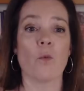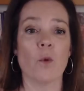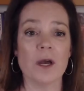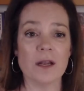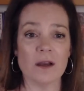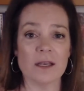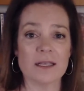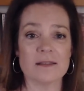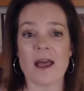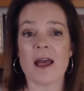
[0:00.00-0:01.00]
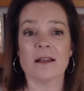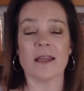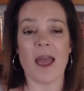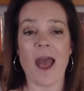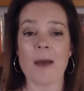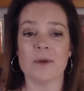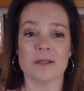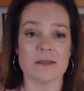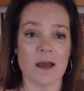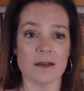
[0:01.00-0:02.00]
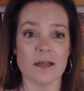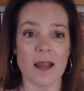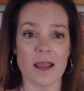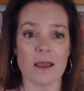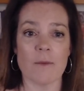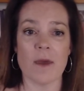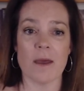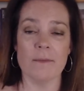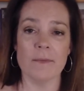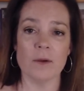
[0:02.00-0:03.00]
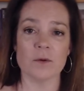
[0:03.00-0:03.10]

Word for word: what exactly happens on an AMM,